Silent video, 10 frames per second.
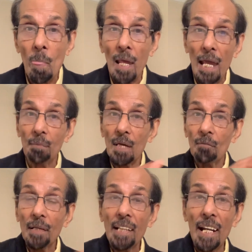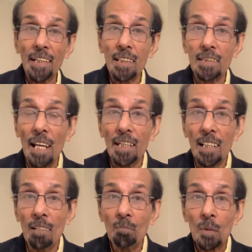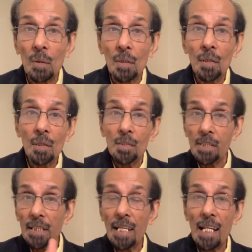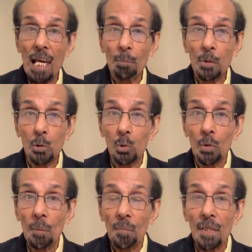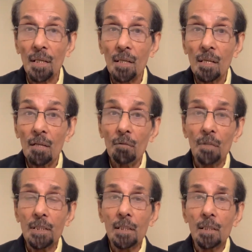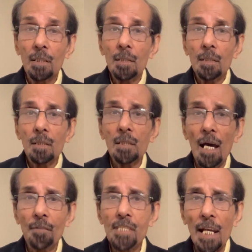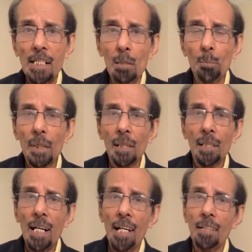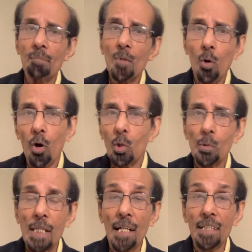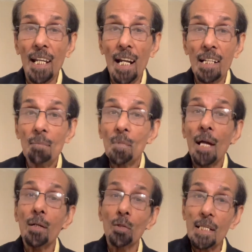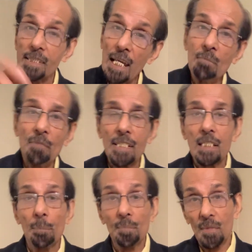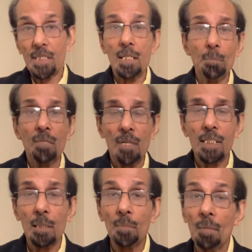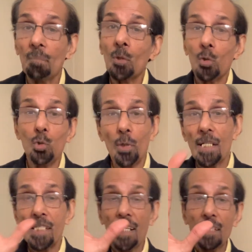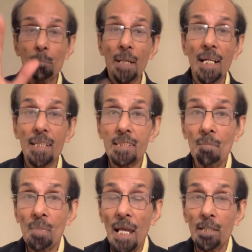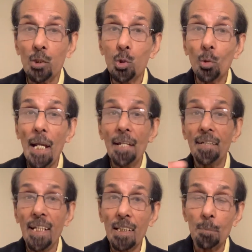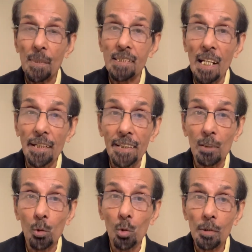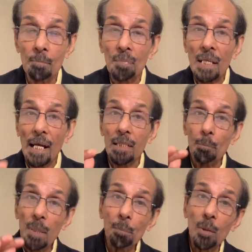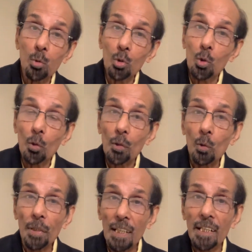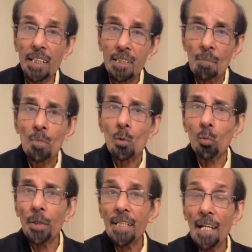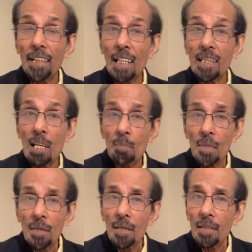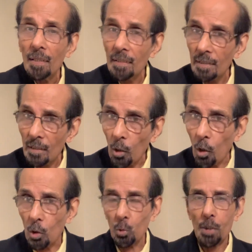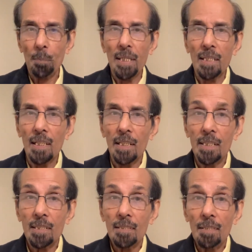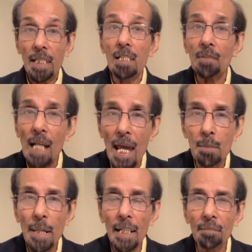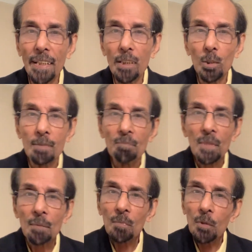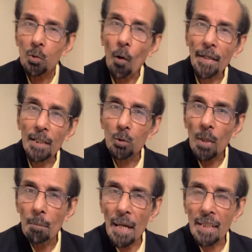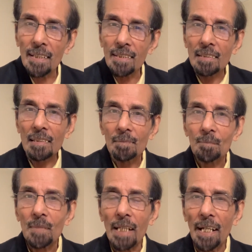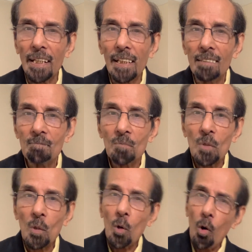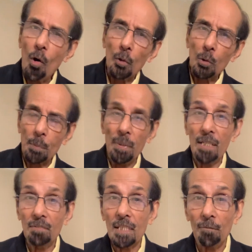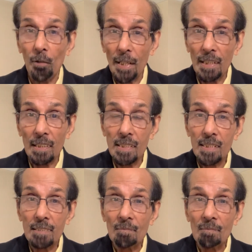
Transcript: And our director Tanya, she can help you there with the check number and how to send that. And on the same WhatsApp, this number WhatsApp, you can send the prints and you can take personality course. And the people who don't know English, we can tell them how to speak English. Even I made videos talking to American lady, how to speak with the foreigners